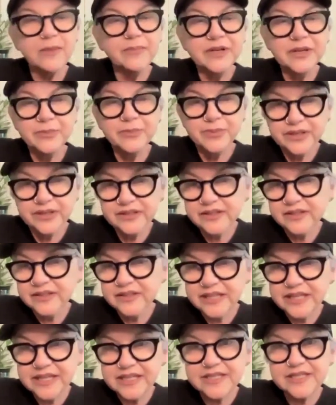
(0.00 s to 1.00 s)
I'm going to bring the
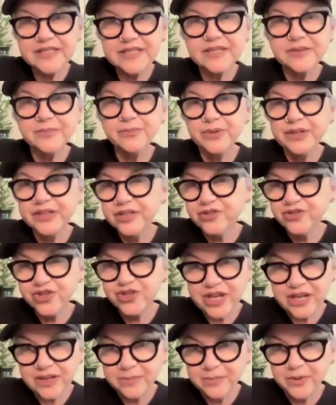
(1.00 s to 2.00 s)
lease, bring your
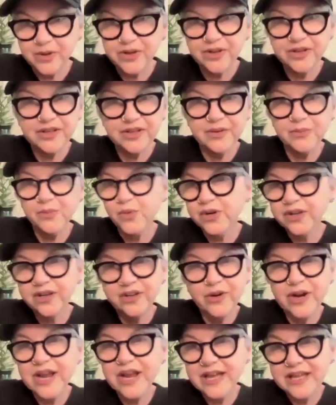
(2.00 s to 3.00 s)
checkbook. We're
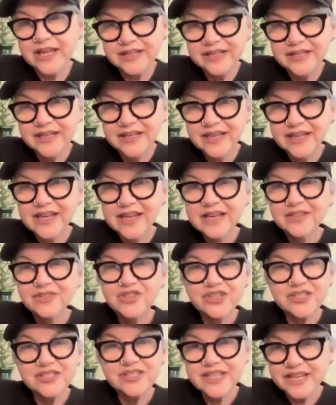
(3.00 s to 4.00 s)
great.
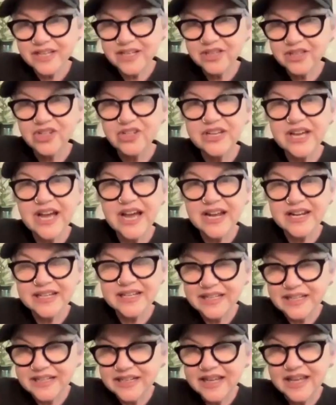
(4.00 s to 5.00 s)
Just take a look at
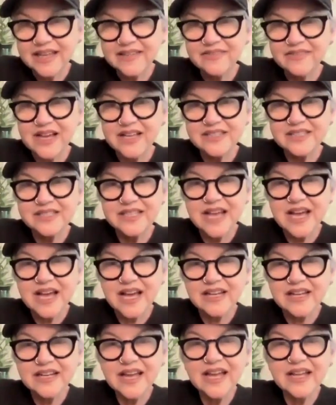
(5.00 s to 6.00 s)
it, and that's
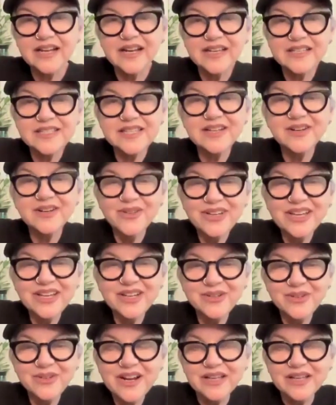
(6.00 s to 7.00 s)
that. And I said, okay,
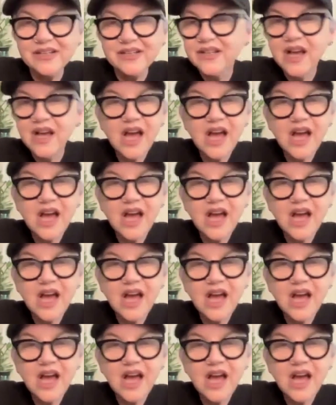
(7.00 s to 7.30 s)
great.